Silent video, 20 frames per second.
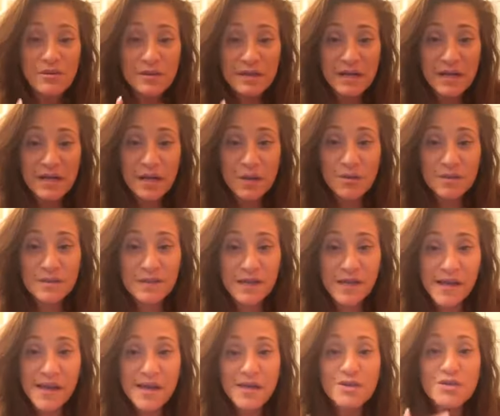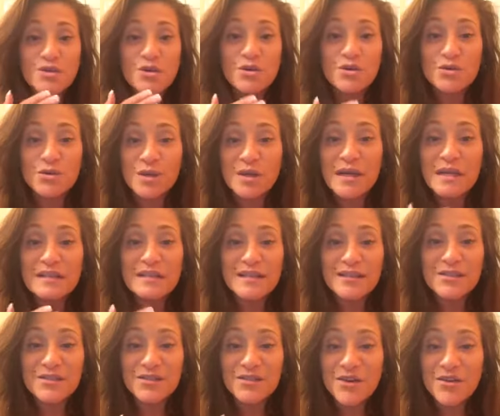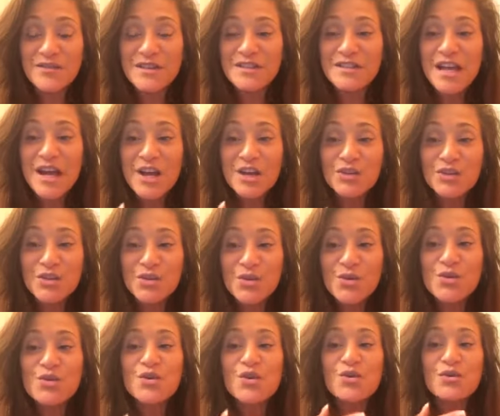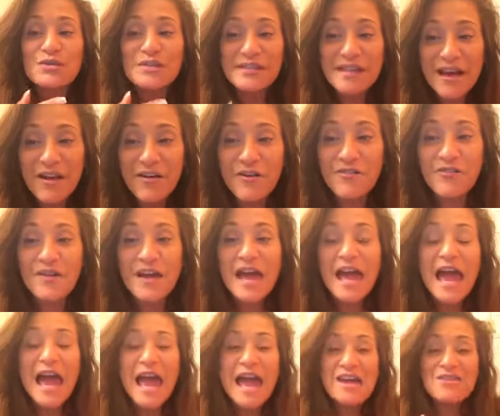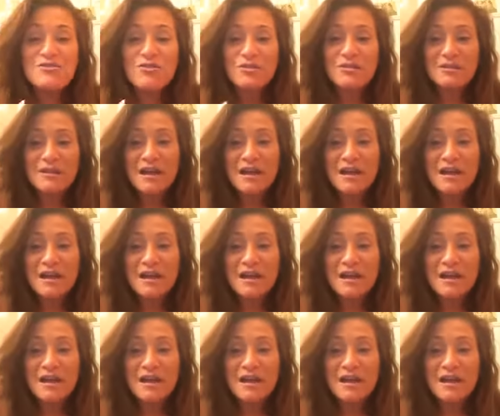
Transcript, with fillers: again, I will say it, you're doing a disservice to yourself and your